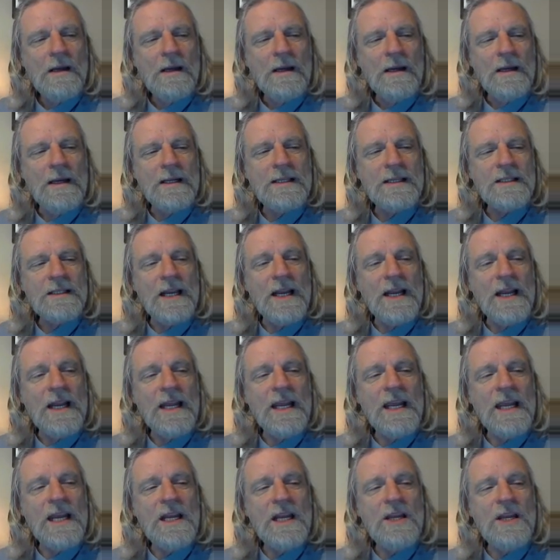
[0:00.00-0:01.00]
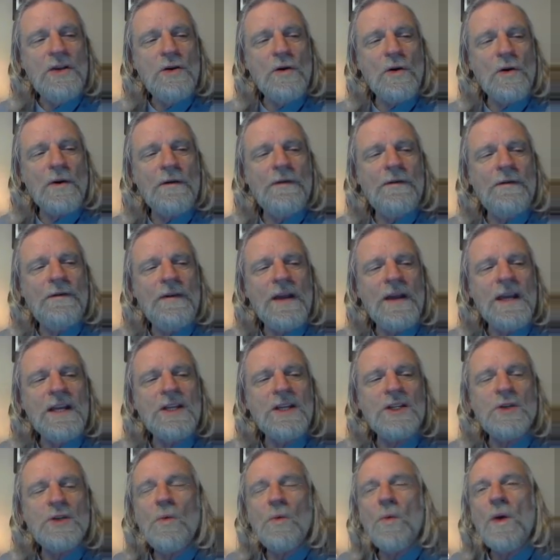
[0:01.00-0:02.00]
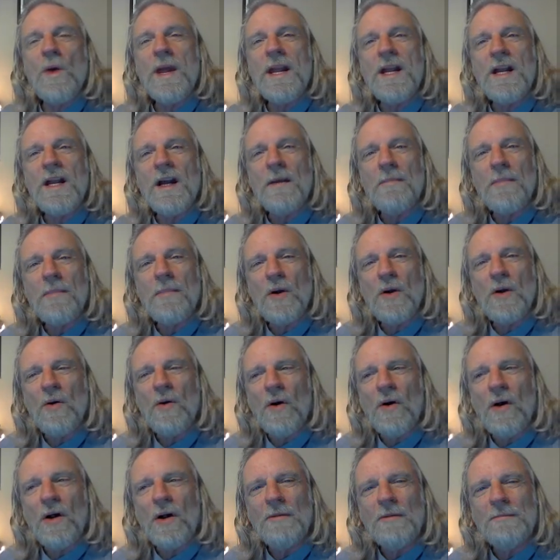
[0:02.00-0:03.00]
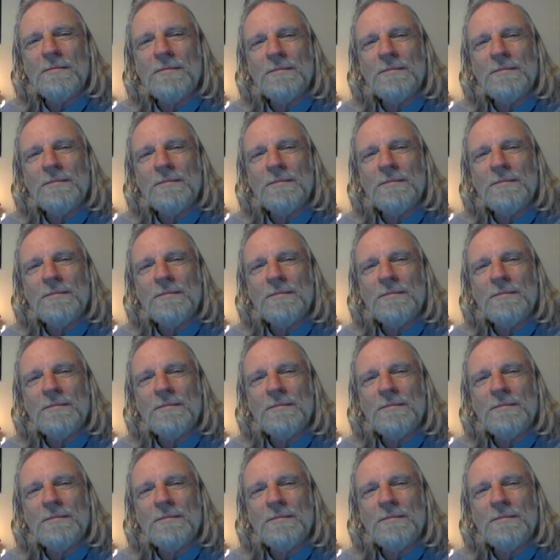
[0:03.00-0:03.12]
It's an in-your-face wake-up call.